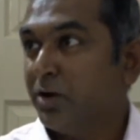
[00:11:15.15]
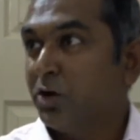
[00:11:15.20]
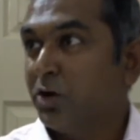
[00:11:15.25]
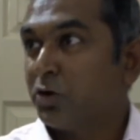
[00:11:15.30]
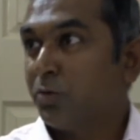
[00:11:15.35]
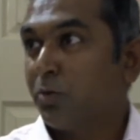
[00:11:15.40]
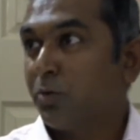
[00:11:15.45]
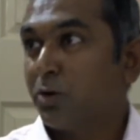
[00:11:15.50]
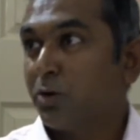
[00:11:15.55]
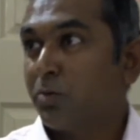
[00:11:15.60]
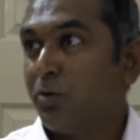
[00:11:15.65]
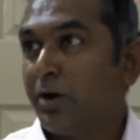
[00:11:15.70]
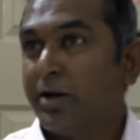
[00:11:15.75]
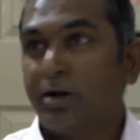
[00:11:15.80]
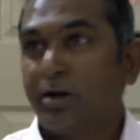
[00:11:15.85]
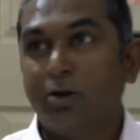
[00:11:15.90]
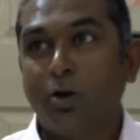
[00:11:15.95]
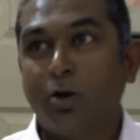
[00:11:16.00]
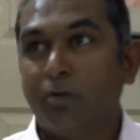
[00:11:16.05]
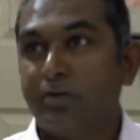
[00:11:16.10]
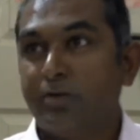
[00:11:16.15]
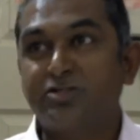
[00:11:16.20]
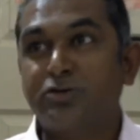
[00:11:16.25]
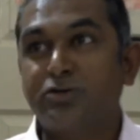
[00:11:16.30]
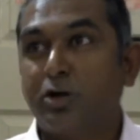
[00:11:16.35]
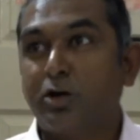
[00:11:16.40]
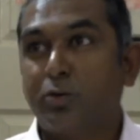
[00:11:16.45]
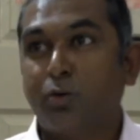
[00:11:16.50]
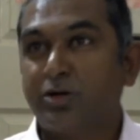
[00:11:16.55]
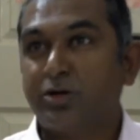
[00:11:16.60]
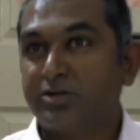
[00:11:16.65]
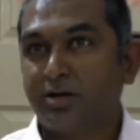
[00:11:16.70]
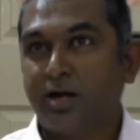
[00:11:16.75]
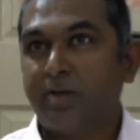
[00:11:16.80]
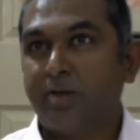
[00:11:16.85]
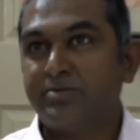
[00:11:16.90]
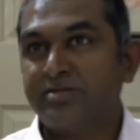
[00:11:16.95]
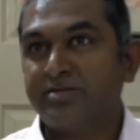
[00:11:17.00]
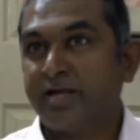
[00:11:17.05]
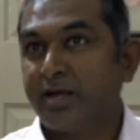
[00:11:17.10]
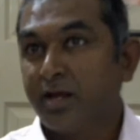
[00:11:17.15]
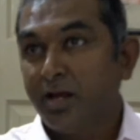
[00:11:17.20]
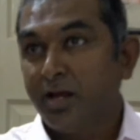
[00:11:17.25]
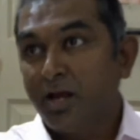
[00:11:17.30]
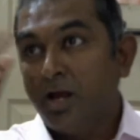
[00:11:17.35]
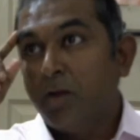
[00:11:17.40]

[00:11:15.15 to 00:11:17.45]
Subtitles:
tomorrow morning. No, that's not what I'm saying.